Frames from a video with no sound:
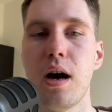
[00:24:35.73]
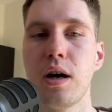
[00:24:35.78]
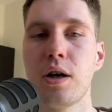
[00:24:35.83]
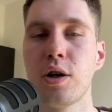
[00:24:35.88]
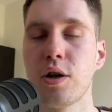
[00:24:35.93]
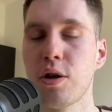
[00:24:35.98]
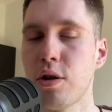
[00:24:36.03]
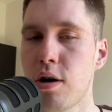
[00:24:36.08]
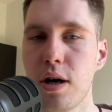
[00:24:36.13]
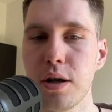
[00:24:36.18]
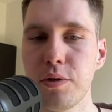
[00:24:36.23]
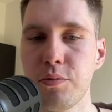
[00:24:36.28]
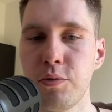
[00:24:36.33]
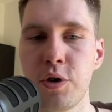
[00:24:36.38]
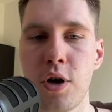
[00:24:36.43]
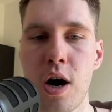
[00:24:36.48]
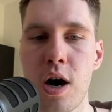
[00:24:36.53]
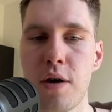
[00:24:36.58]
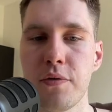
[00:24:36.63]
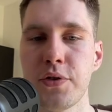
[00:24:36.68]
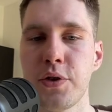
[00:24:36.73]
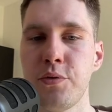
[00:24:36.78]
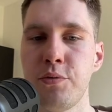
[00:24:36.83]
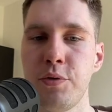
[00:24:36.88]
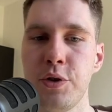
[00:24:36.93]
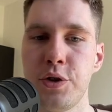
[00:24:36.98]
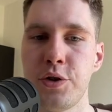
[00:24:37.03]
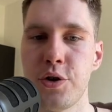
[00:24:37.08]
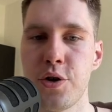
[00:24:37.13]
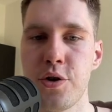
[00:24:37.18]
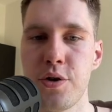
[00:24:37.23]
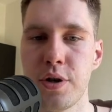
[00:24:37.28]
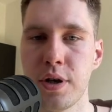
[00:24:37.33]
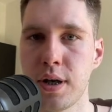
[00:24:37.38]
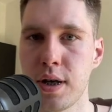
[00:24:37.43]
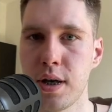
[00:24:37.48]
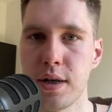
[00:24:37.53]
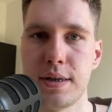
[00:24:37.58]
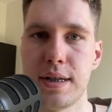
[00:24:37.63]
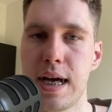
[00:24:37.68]
Claude would often return
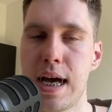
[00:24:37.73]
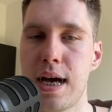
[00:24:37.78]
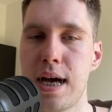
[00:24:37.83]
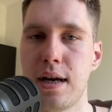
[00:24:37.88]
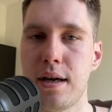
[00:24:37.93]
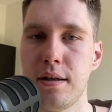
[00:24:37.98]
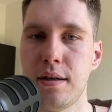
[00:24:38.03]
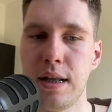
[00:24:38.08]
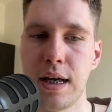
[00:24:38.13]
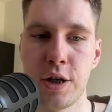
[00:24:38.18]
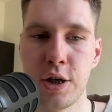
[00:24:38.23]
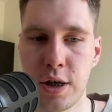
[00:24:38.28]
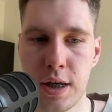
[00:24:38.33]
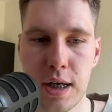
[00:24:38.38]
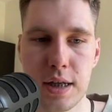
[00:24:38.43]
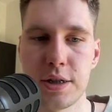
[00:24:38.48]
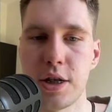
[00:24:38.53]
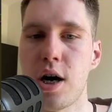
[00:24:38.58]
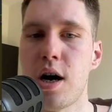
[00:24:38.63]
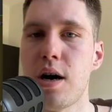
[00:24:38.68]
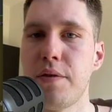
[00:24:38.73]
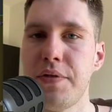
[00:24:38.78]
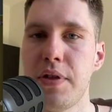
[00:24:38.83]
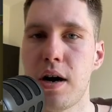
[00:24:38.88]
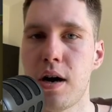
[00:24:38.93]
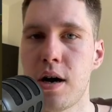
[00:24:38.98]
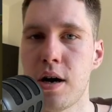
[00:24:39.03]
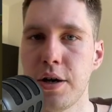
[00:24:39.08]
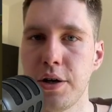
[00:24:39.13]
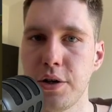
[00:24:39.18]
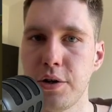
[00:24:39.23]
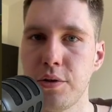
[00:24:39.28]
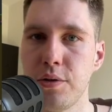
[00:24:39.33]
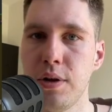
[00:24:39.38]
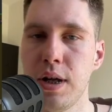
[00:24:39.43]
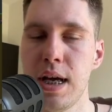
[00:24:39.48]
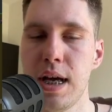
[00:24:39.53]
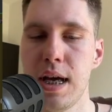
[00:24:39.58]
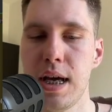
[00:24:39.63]
cut off the article.